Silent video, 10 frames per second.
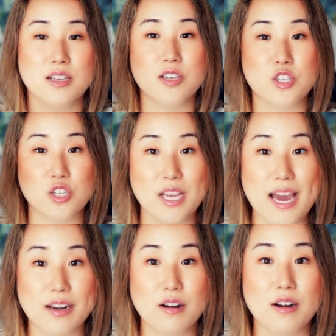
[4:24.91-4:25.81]

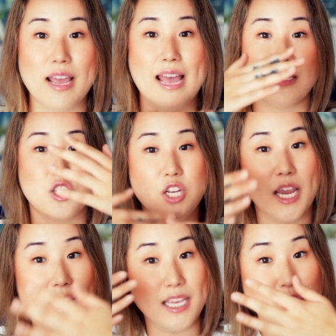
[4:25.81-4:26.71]
shattered, and
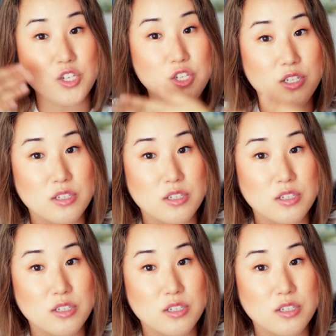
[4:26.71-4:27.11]
changed,